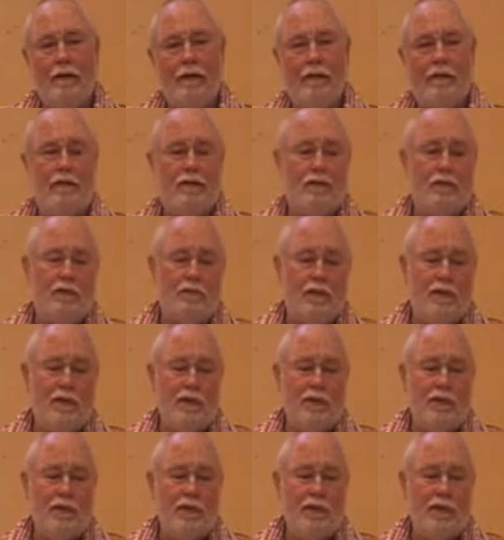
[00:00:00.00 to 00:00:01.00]
This is
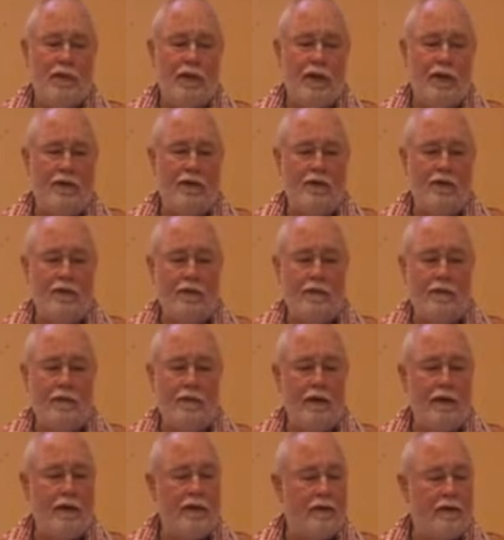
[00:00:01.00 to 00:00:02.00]
material relationship.
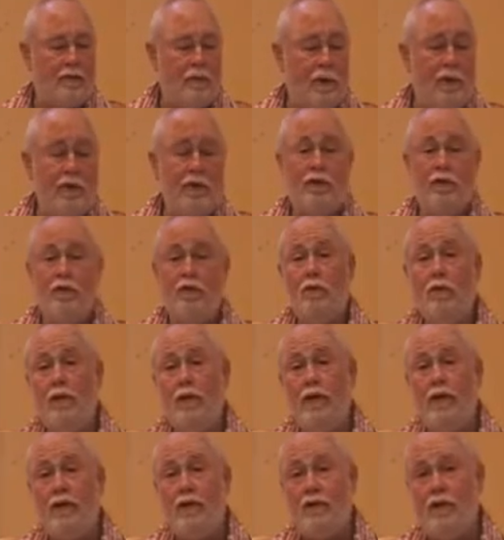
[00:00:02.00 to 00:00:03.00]
But in spiritual
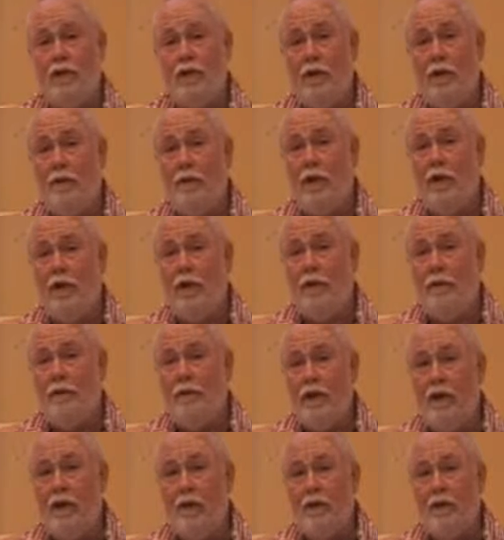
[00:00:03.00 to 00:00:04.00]
relationship,
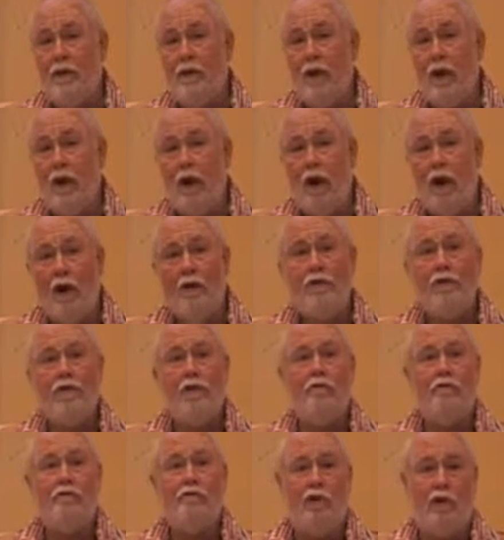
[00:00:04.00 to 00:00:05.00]
there are
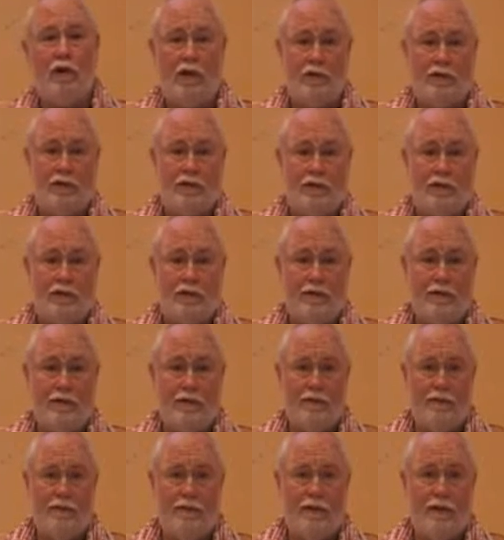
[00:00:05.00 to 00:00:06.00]
no faults.
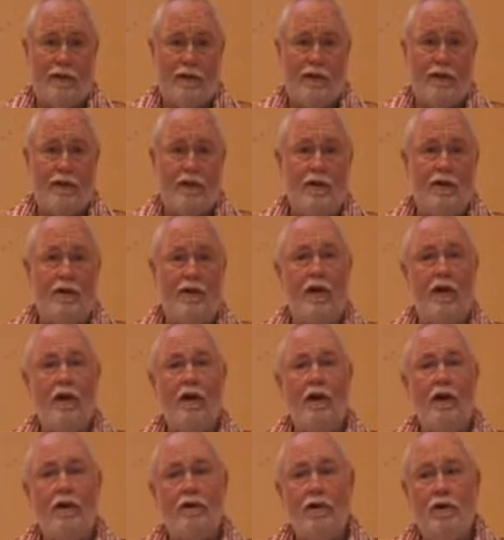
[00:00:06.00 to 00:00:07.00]
There
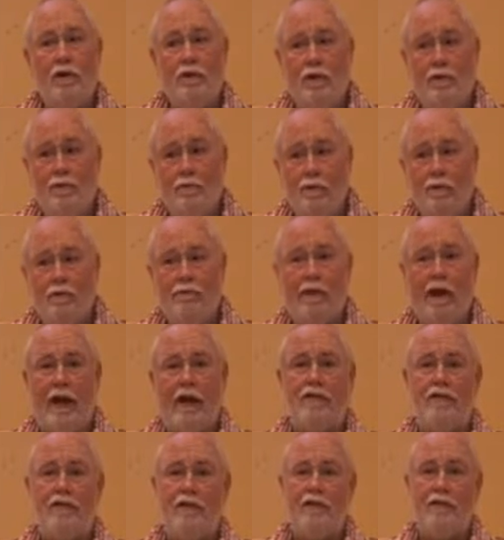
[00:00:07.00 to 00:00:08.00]
are no
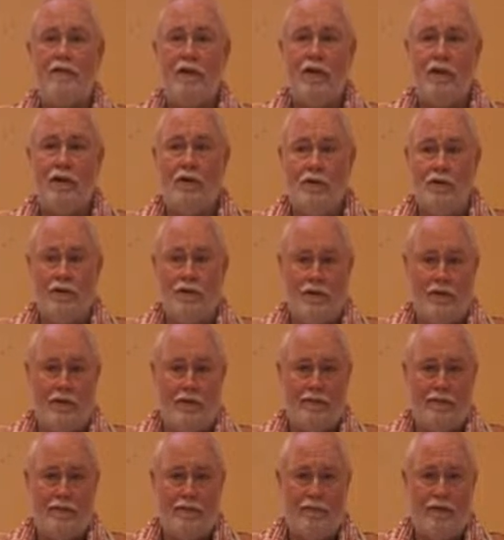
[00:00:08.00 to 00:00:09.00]
imperfections in
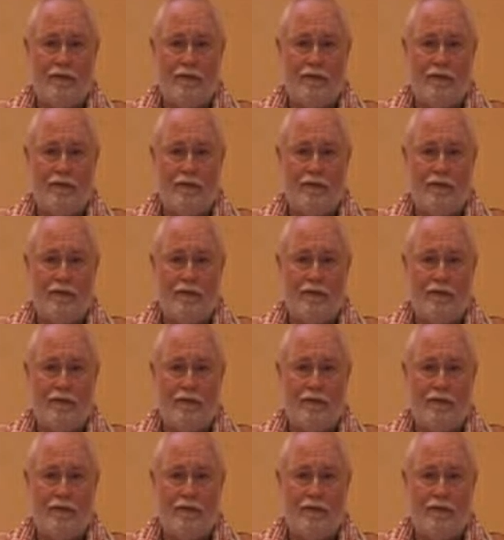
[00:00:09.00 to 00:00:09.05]
Krishna.